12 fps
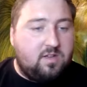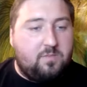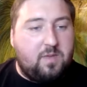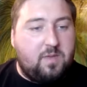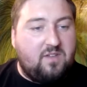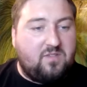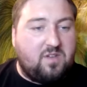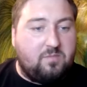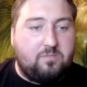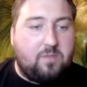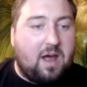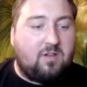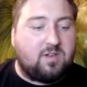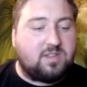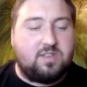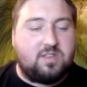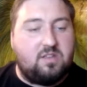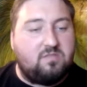a bit of
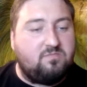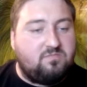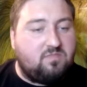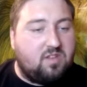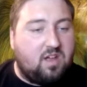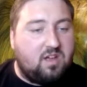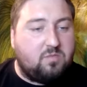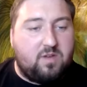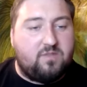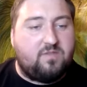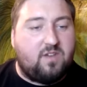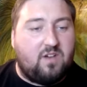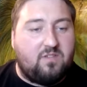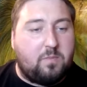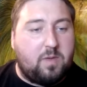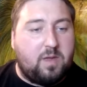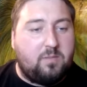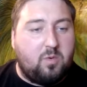comparison, like with other
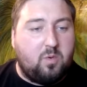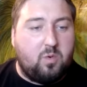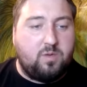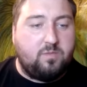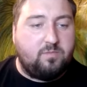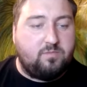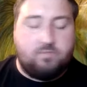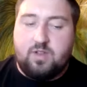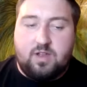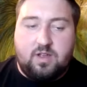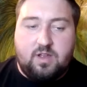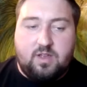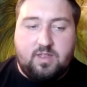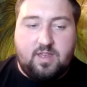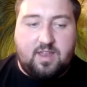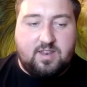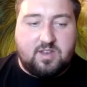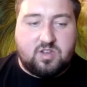people and
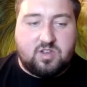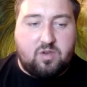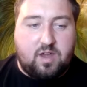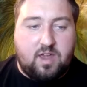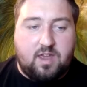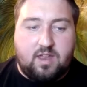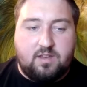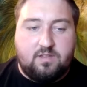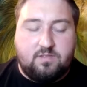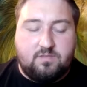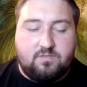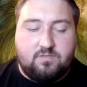the industry and